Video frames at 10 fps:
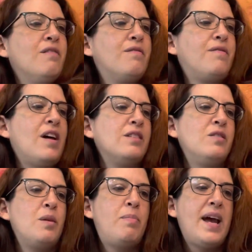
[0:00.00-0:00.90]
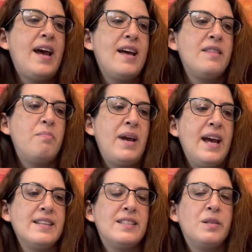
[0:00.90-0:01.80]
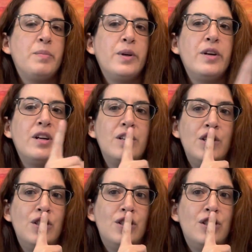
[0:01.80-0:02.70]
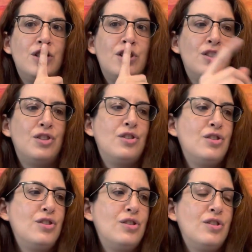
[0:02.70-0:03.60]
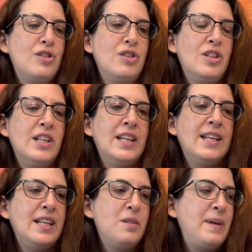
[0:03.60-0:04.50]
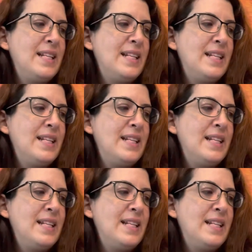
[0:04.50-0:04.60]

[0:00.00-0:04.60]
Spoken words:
Follow the path past the bird. Shh. He's being